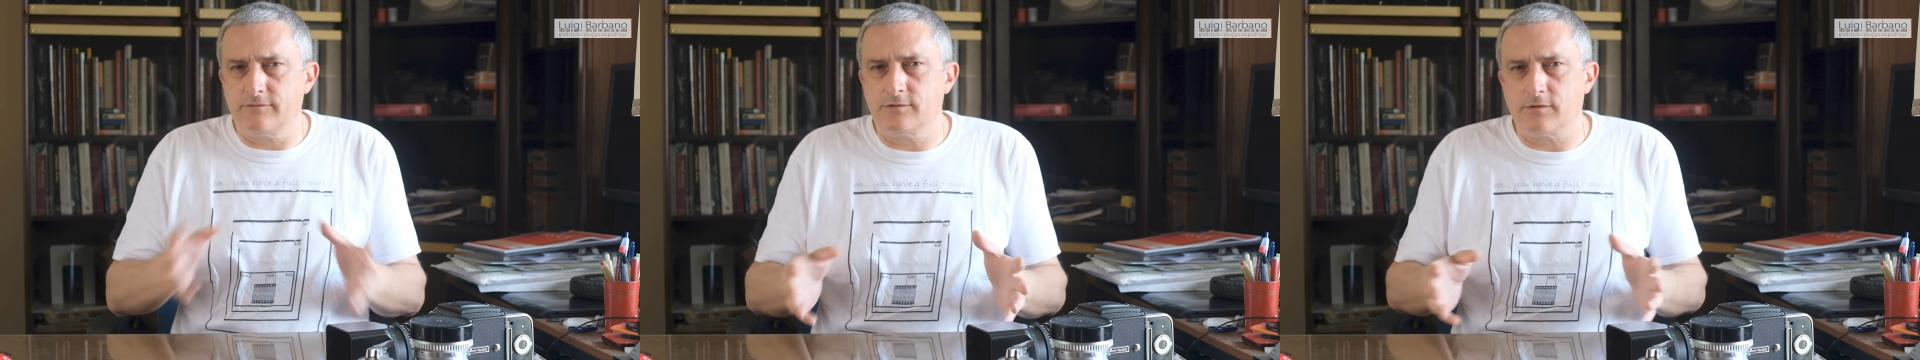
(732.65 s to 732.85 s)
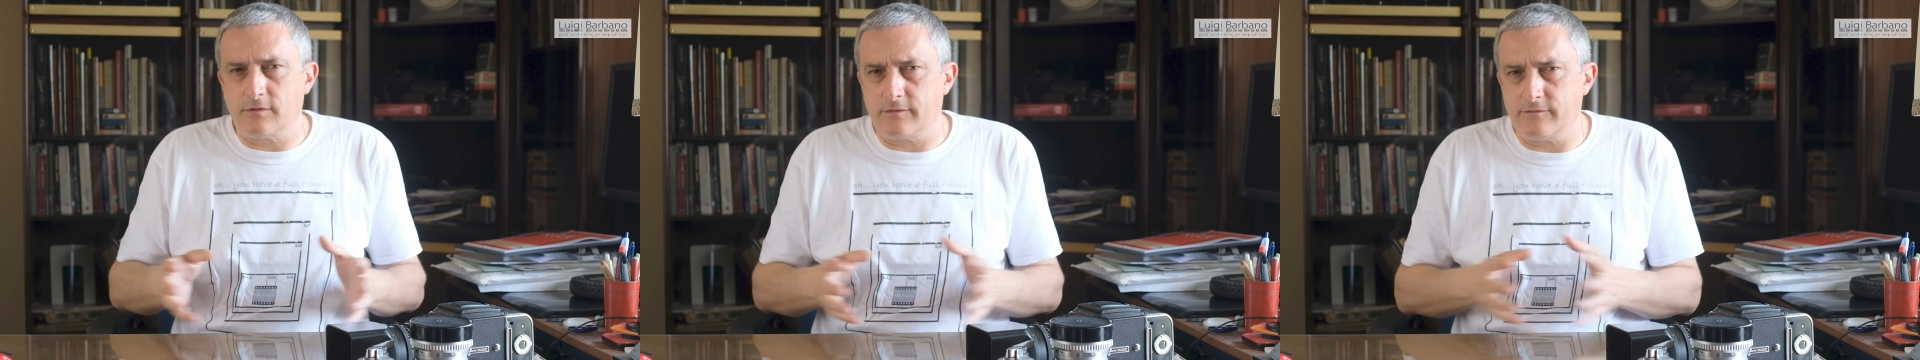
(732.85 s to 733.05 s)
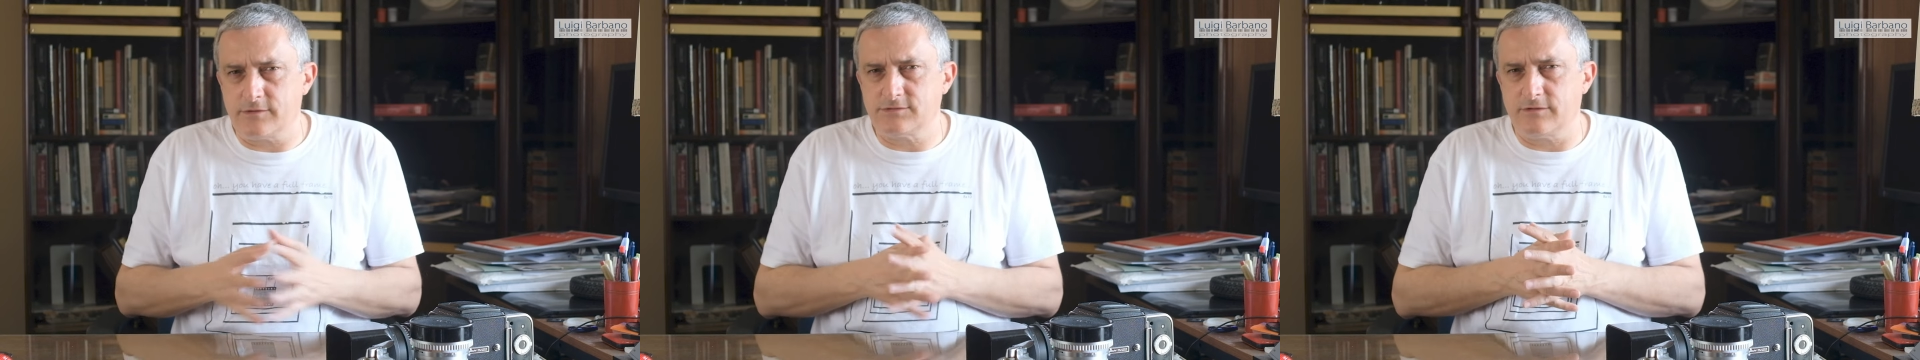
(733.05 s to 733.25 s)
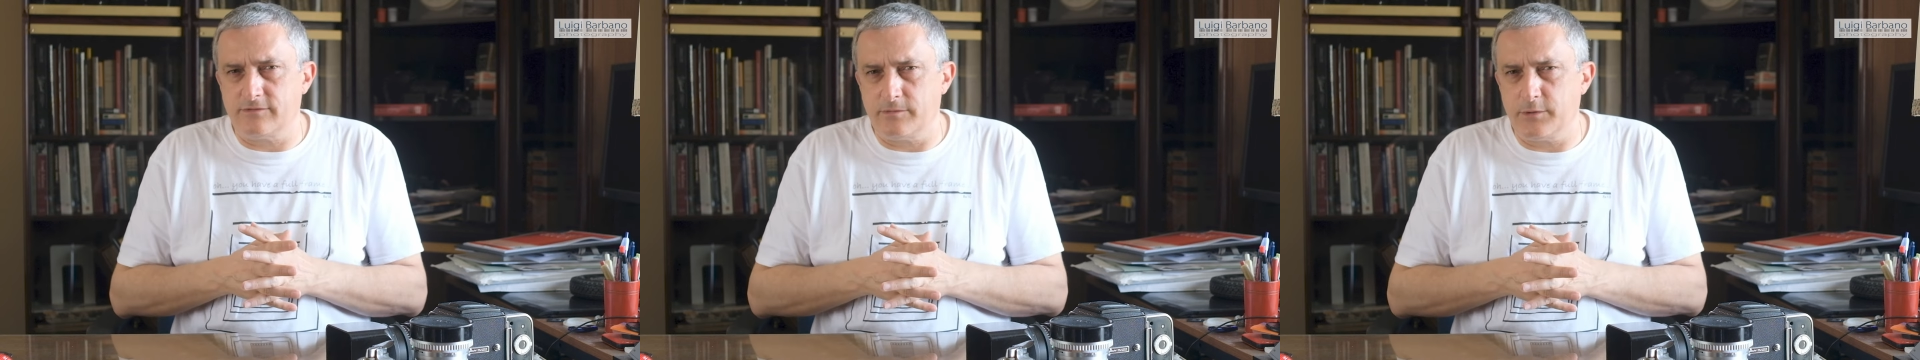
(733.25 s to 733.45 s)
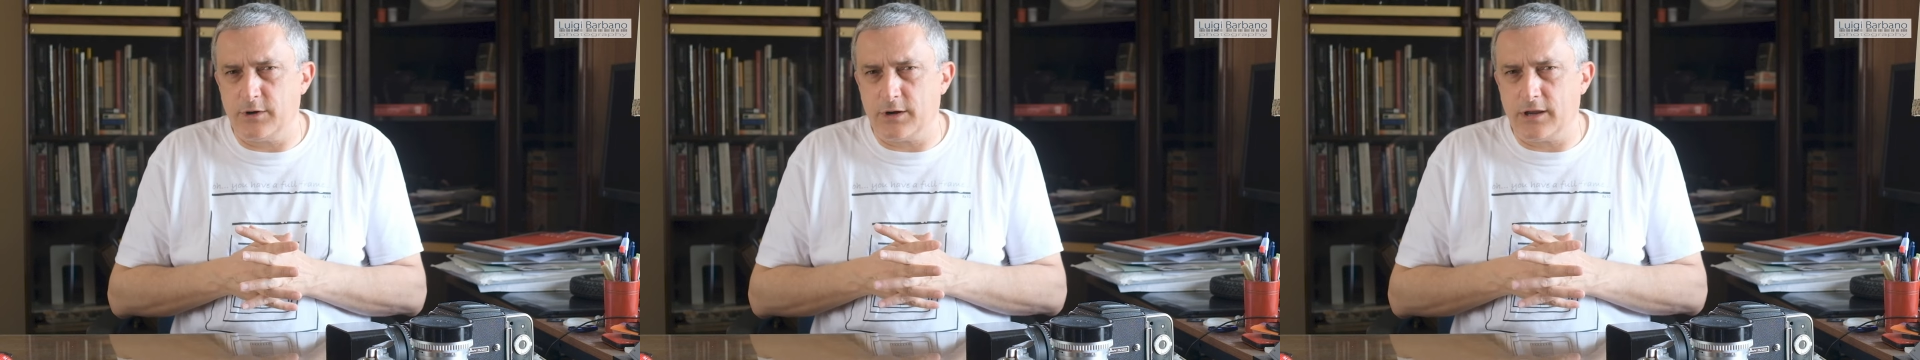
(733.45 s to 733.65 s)
Photographers of
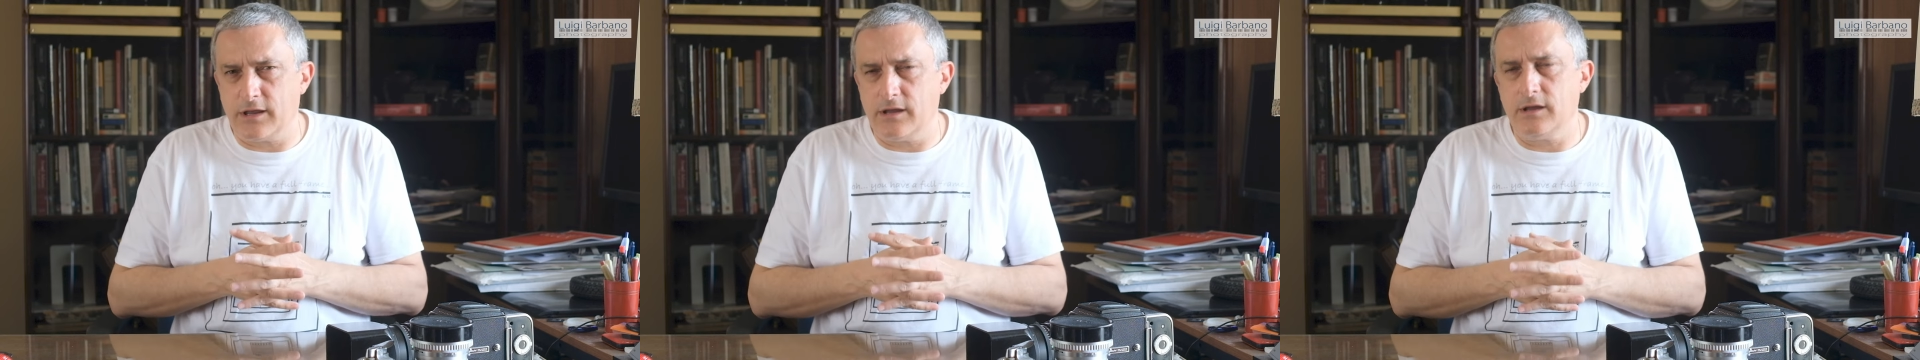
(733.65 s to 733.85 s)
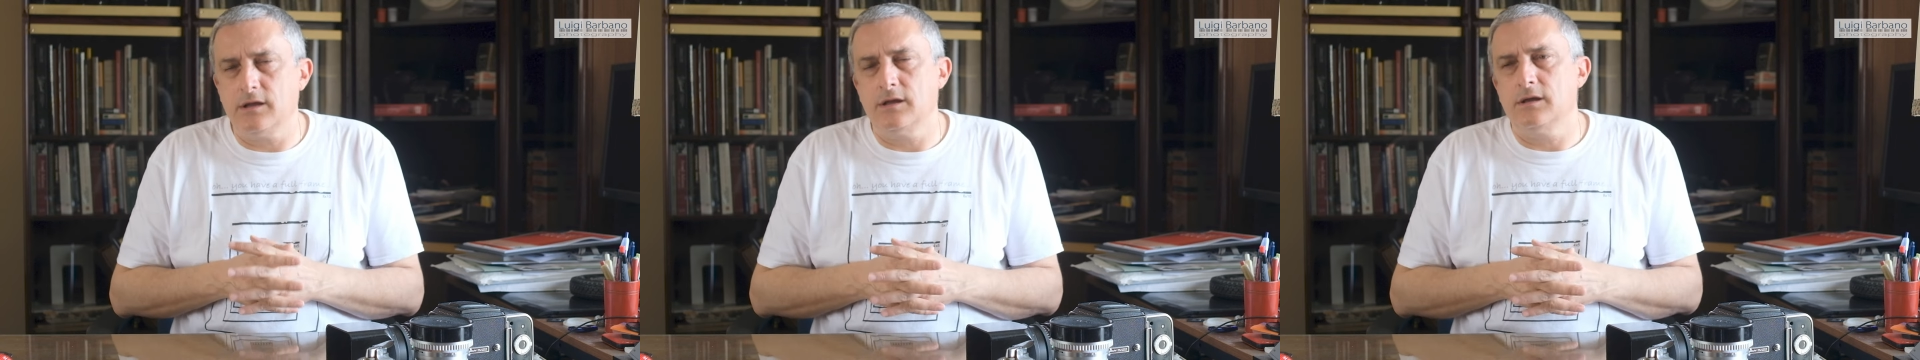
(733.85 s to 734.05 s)
America